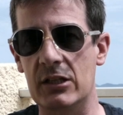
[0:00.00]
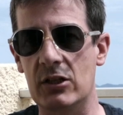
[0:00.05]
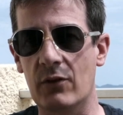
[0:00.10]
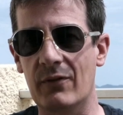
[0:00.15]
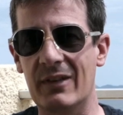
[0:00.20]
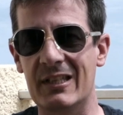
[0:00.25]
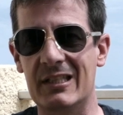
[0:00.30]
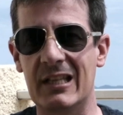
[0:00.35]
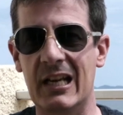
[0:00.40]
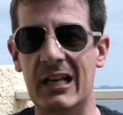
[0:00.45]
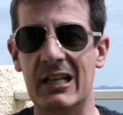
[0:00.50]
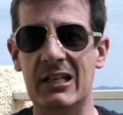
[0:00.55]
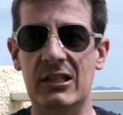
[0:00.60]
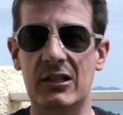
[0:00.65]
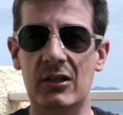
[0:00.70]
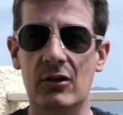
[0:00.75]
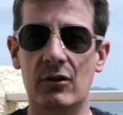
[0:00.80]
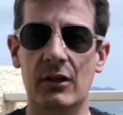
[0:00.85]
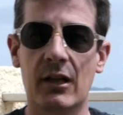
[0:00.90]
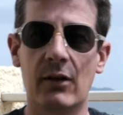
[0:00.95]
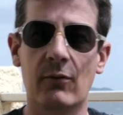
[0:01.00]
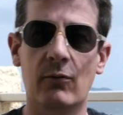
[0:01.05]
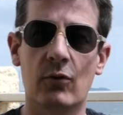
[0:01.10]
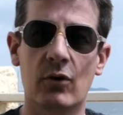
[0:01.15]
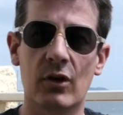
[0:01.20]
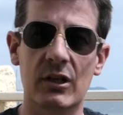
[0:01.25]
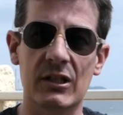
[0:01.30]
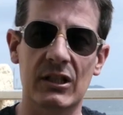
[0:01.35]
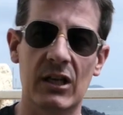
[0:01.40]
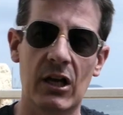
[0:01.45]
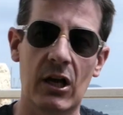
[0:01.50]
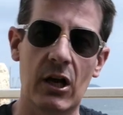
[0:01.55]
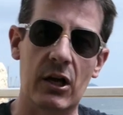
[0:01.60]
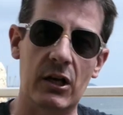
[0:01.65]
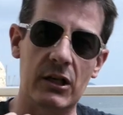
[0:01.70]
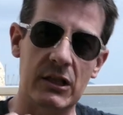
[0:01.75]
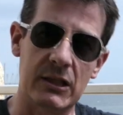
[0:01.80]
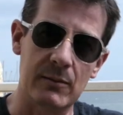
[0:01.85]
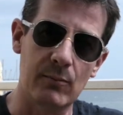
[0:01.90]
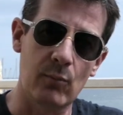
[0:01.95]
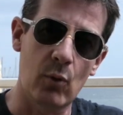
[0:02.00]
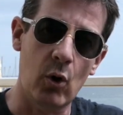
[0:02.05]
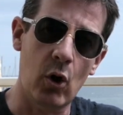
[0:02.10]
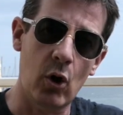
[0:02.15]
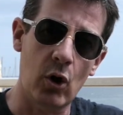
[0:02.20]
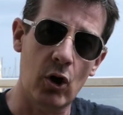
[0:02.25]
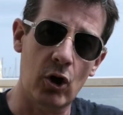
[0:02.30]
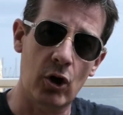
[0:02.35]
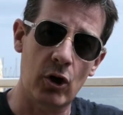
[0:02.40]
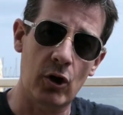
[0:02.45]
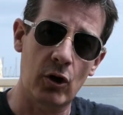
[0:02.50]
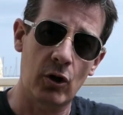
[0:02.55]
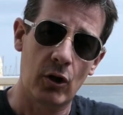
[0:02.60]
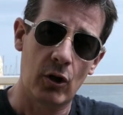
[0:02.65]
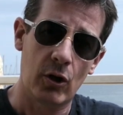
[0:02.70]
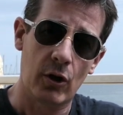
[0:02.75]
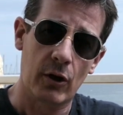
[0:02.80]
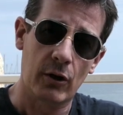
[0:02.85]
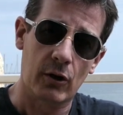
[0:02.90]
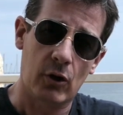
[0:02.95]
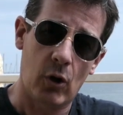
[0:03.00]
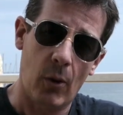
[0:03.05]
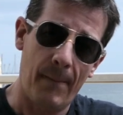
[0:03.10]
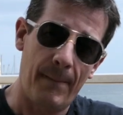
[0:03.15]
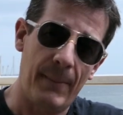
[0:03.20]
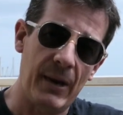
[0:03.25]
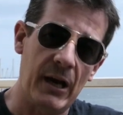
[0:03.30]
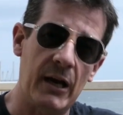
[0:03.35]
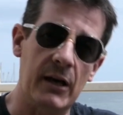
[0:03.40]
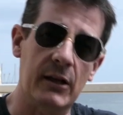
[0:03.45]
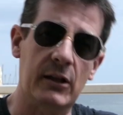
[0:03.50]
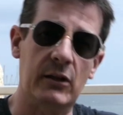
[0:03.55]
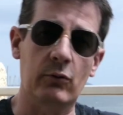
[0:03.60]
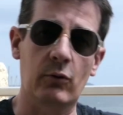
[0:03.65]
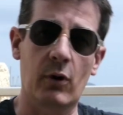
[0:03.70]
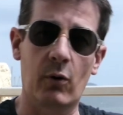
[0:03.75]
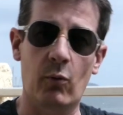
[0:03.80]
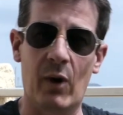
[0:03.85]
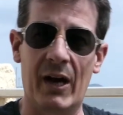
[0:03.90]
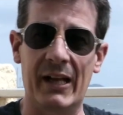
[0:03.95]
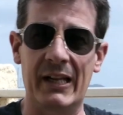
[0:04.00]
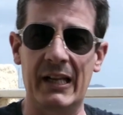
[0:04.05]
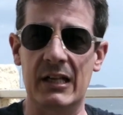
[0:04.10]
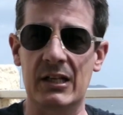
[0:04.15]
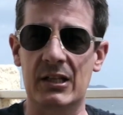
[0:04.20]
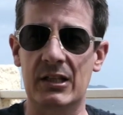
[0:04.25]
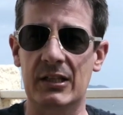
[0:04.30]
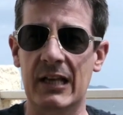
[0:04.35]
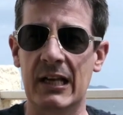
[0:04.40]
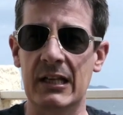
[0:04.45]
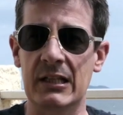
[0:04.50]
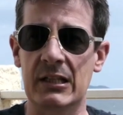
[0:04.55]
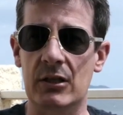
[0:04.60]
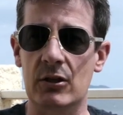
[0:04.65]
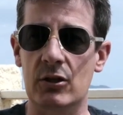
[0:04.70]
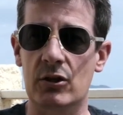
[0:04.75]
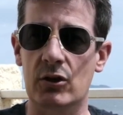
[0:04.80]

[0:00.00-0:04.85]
of a sensor that was smaller compared to a 1-inch sensor.